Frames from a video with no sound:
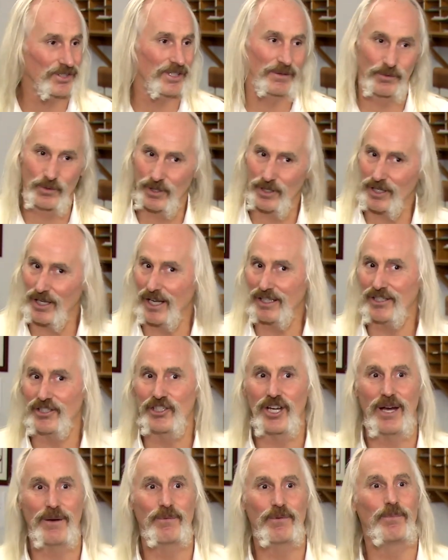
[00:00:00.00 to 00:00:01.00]
Never would have got the
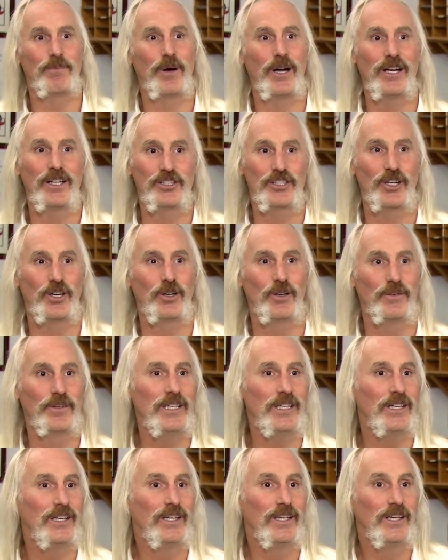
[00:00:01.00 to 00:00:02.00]
job with Bon Jovi,
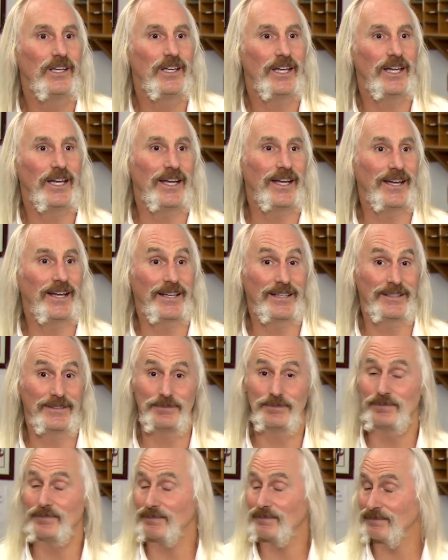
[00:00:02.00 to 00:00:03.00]

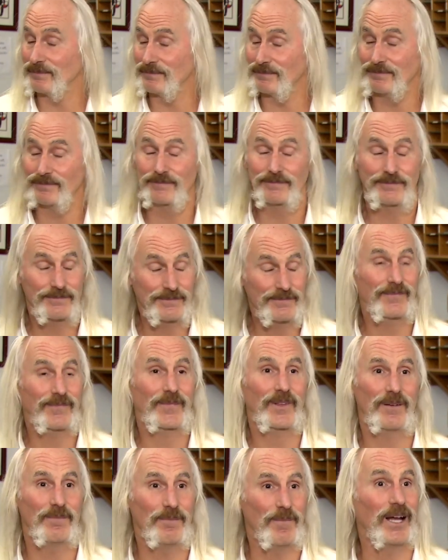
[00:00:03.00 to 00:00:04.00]
and
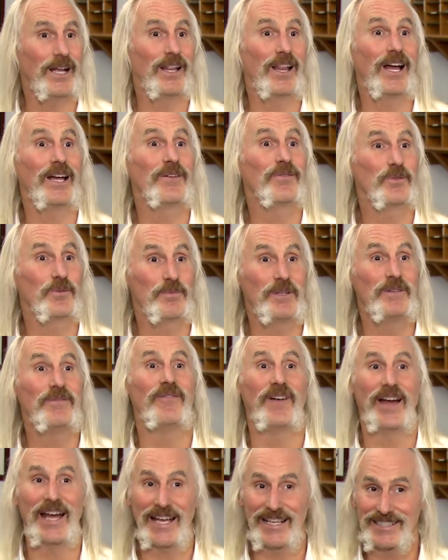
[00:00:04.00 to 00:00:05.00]
my life would be
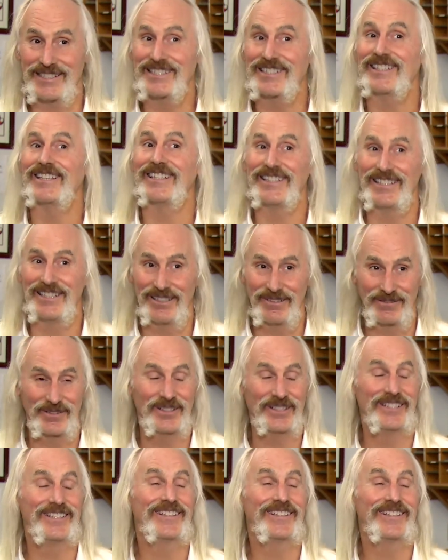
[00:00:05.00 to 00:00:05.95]
vastly different.